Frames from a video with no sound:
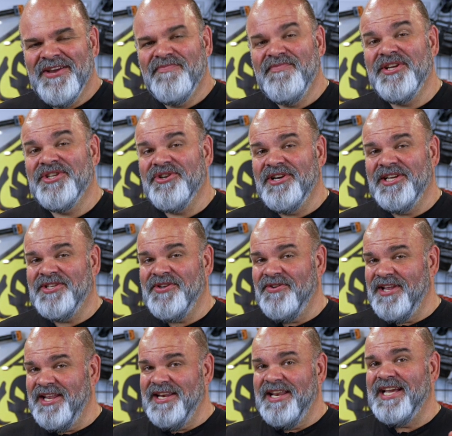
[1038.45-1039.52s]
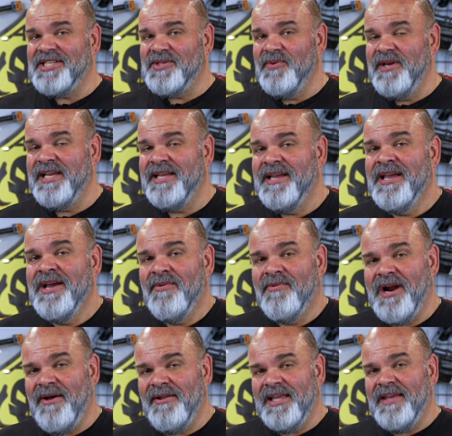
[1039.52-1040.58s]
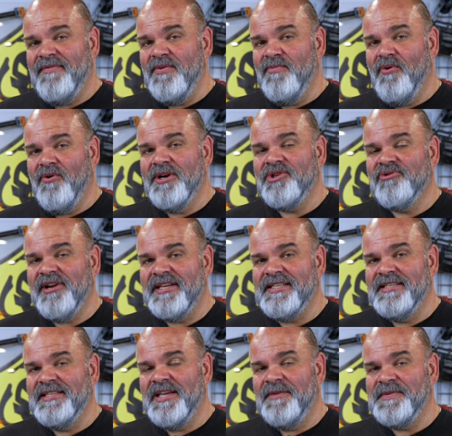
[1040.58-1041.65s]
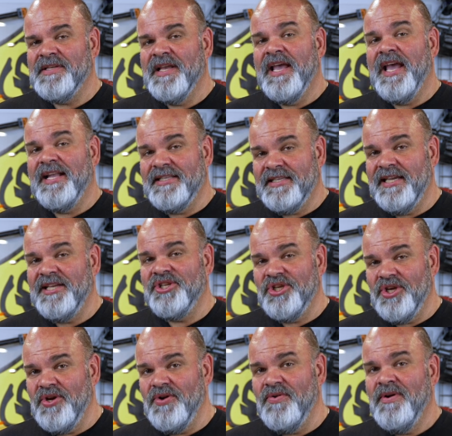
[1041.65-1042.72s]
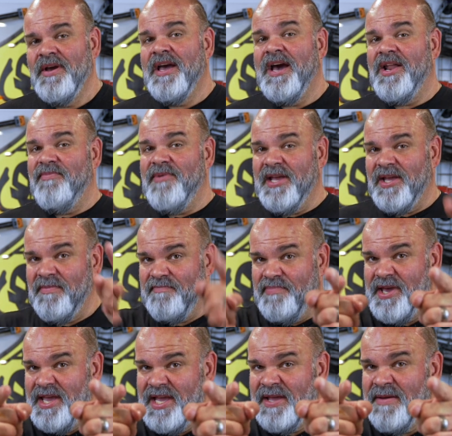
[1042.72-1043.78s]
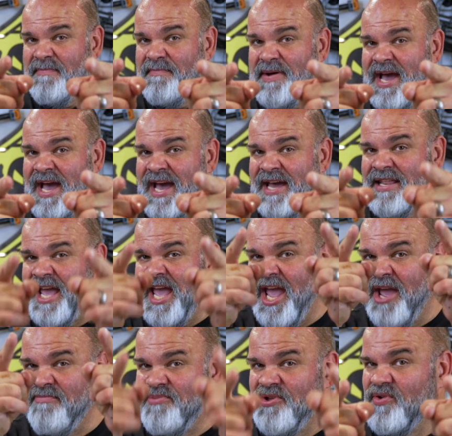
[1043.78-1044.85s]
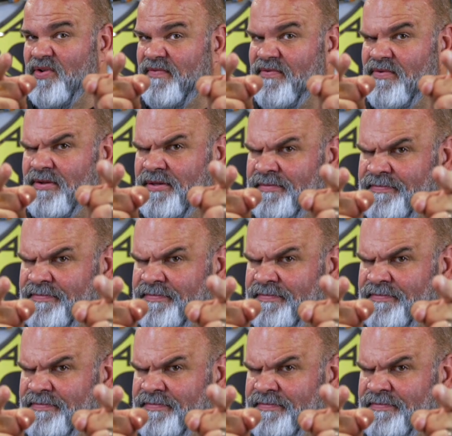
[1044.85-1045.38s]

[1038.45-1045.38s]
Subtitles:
Be sure to tune in next week where I'll give you more tricks and tips and teach you how to make it big, bad, and beautiful.